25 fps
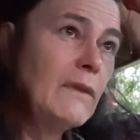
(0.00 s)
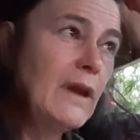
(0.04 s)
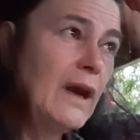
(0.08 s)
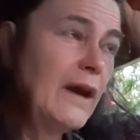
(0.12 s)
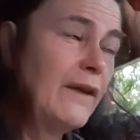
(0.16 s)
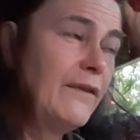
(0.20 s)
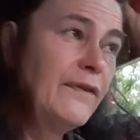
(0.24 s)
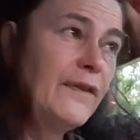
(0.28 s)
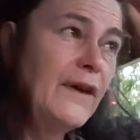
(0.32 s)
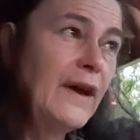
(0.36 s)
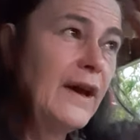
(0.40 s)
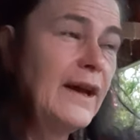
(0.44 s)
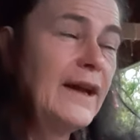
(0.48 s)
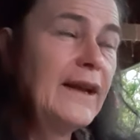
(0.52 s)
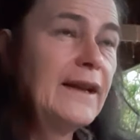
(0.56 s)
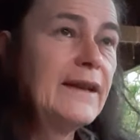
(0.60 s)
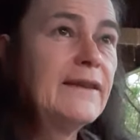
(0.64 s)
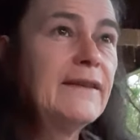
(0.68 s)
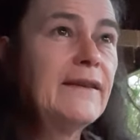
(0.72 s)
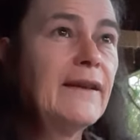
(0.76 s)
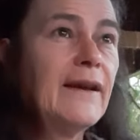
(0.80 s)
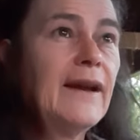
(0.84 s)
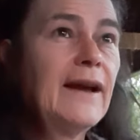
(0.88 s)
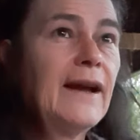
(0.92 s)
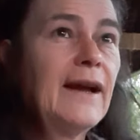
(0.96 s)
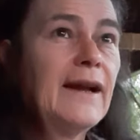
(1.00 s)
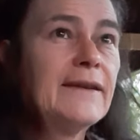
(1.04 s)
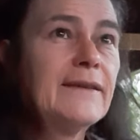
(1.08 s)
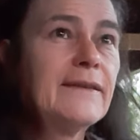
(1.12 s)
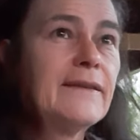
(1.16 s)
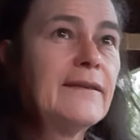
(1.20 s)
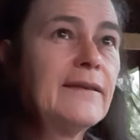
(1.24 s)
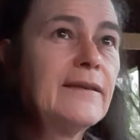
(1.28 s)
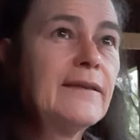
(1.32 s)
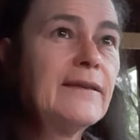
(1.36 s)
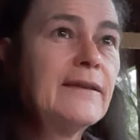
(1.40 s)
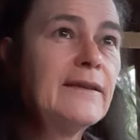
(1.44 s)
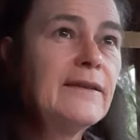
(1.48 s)
I find
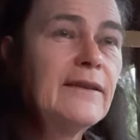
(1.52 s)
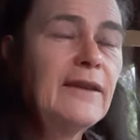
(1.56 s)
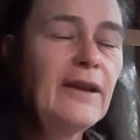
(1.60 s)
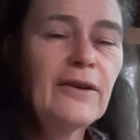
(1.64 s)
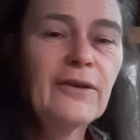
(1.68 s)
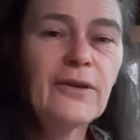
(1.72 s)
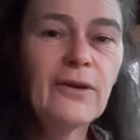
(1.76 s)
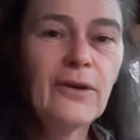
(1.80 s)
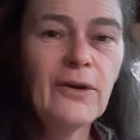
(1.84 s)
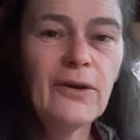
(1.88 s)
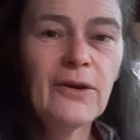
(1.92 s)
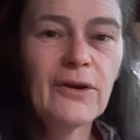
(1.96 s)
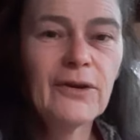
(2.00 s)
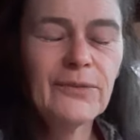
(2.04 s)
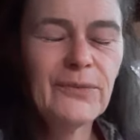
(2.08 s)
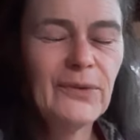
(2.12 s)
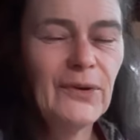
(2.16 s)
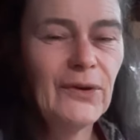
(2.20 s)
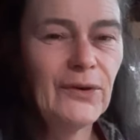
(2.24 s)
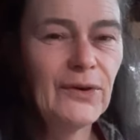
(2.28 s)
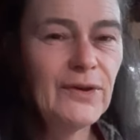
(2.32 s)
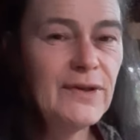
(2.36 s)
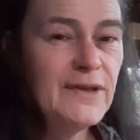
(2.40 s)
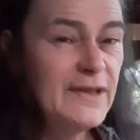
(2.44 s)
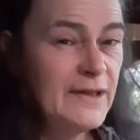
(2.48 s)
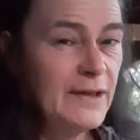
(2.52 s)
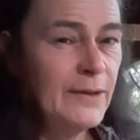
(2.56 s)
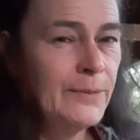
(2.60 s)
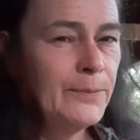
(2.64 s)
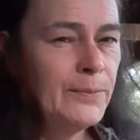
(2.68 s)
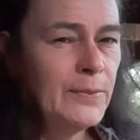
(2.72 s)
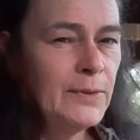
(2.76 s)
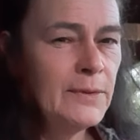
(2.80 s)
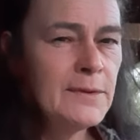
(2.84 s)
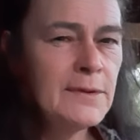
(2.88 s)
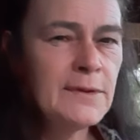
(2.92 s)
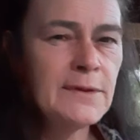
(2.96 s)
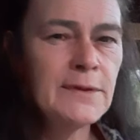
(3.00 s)
that there are very
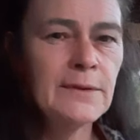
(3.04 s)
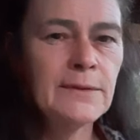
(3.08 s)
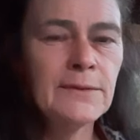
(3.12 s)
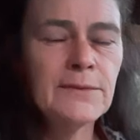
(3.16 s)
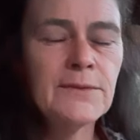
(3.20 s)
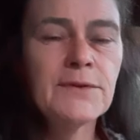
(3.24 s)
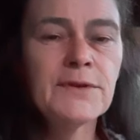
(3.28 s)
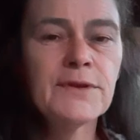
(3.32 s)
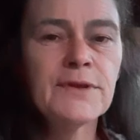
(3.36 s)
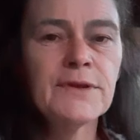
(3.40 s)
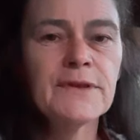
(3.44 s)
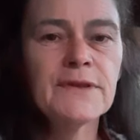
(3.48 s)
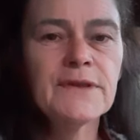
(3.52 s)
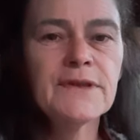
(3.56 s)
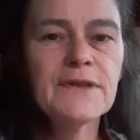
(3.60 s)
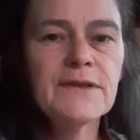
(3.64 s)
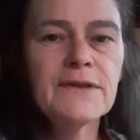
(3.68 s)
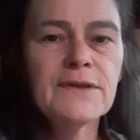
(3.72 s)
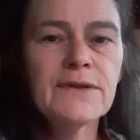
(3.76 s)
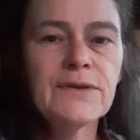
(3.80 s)
simple solutions